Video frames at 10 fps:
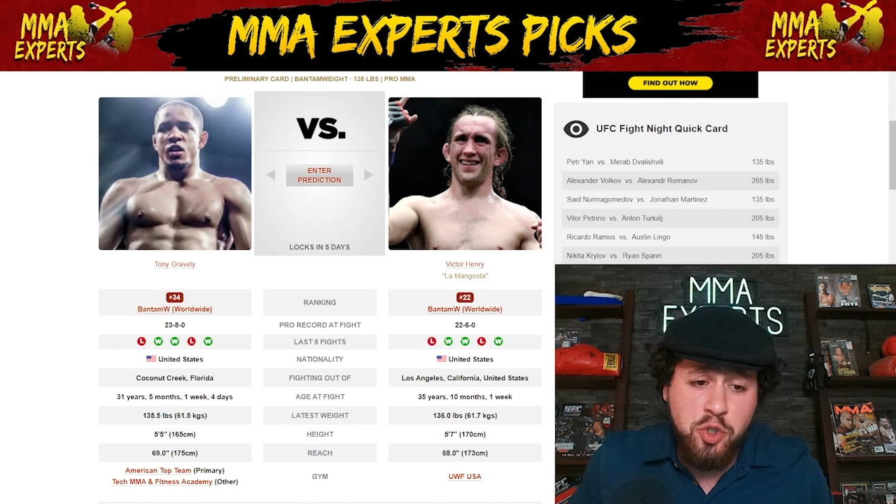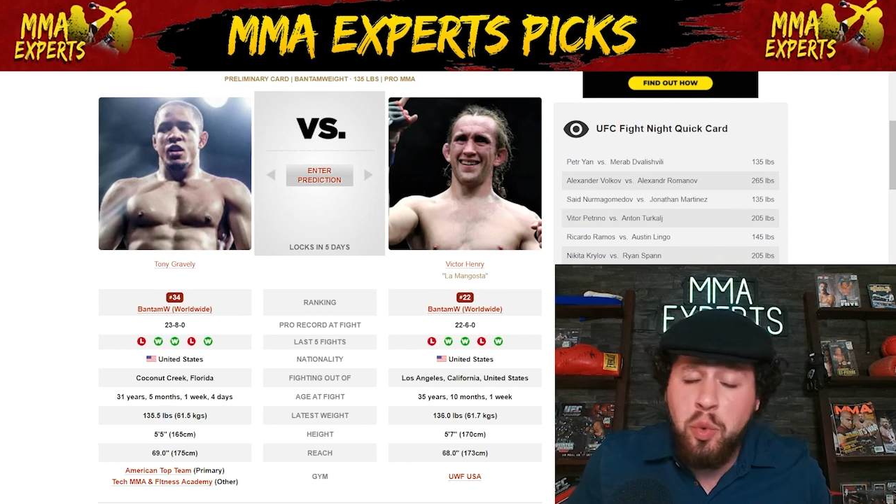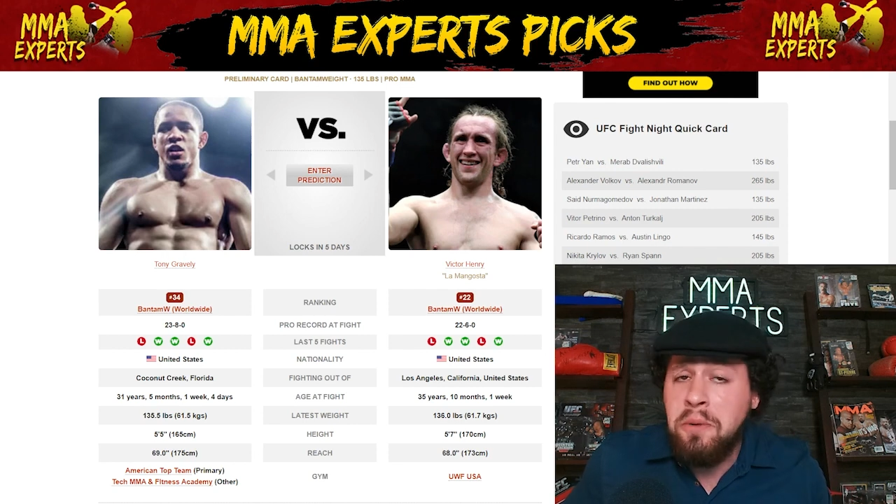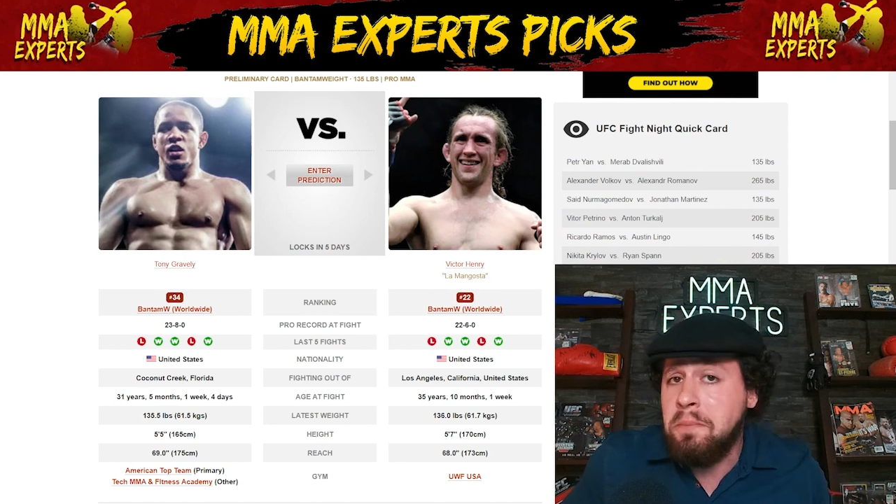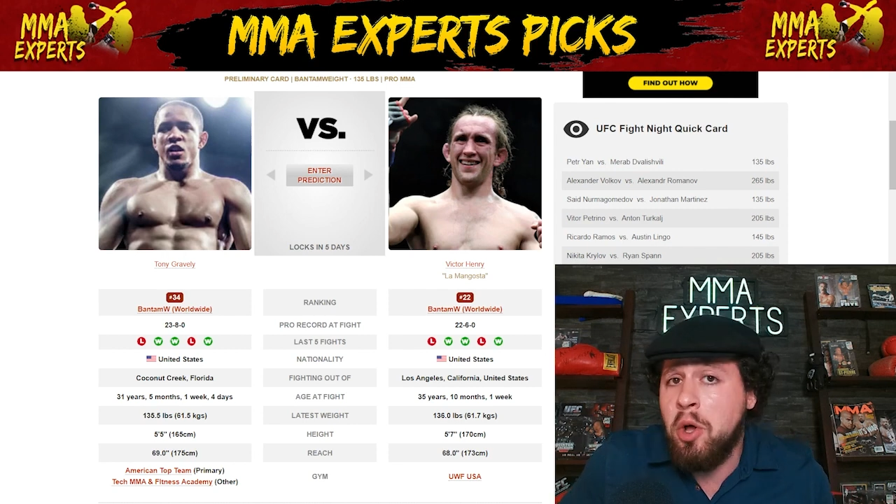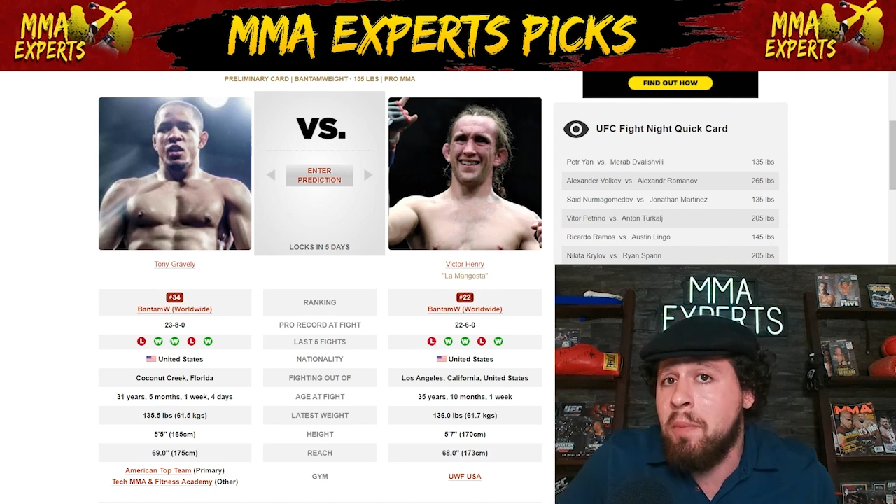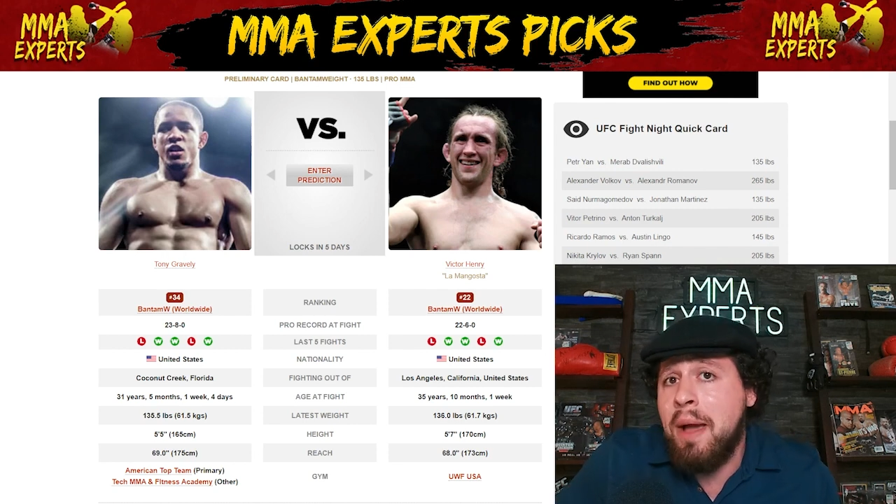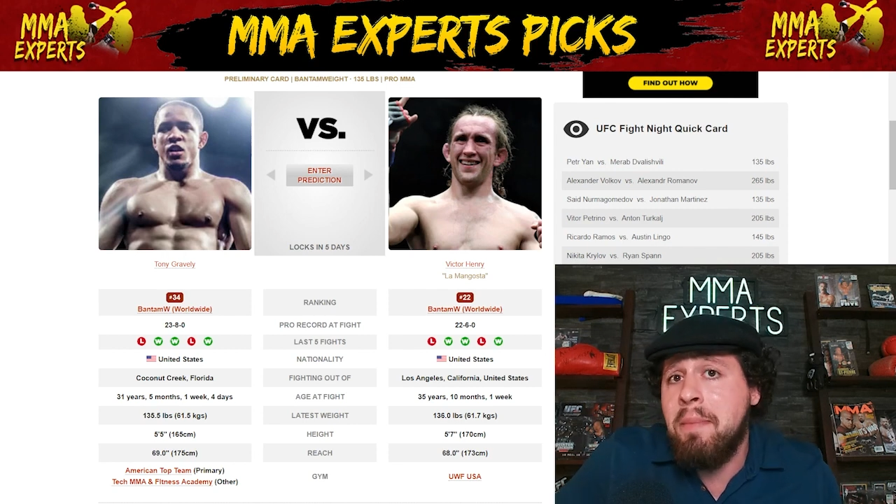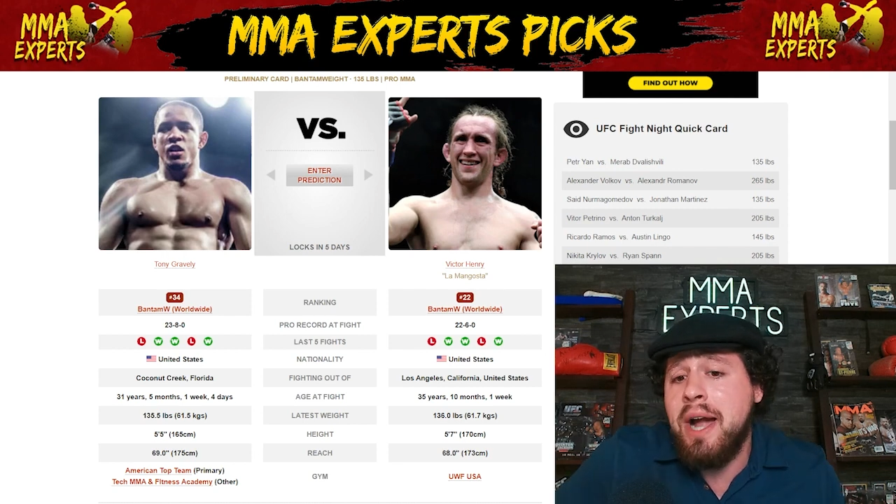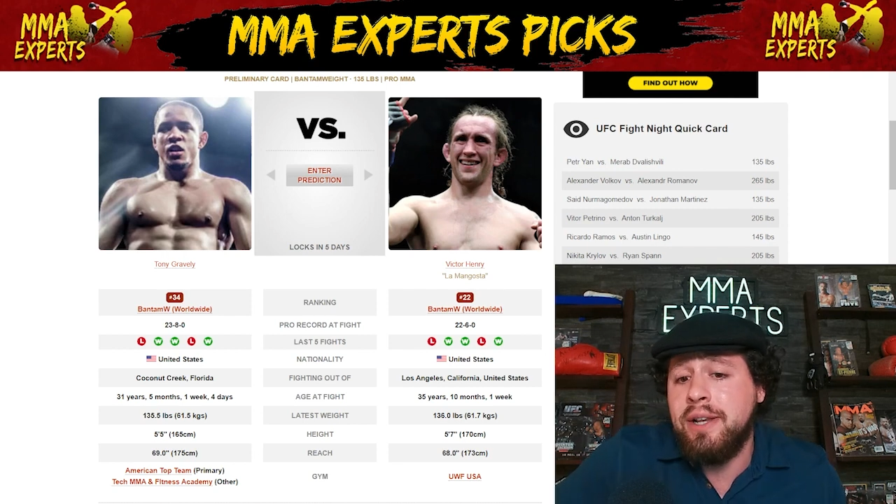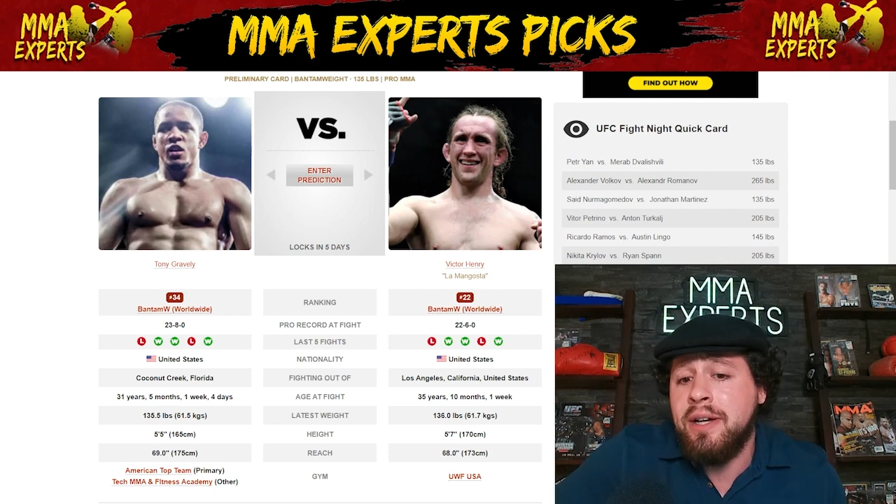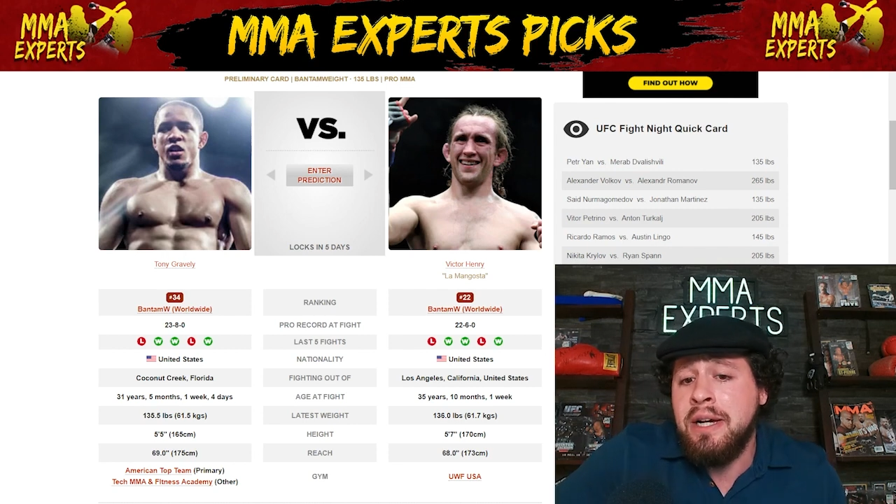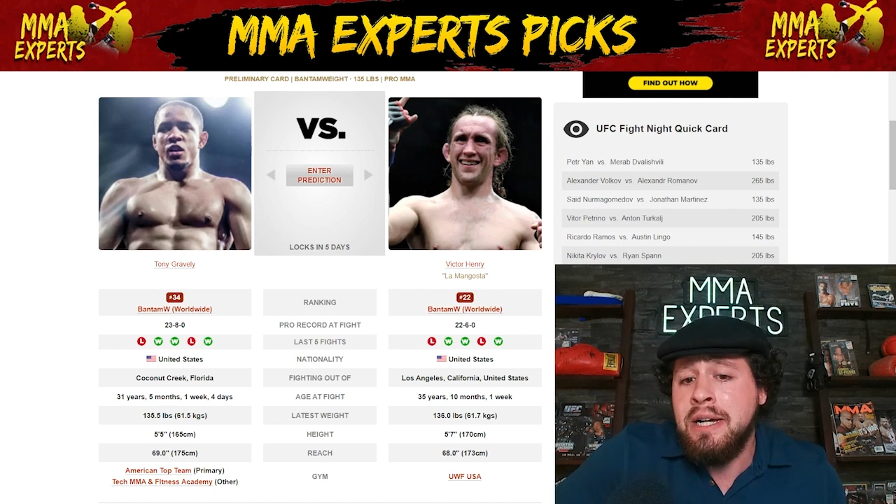It wouldn't blow my mind.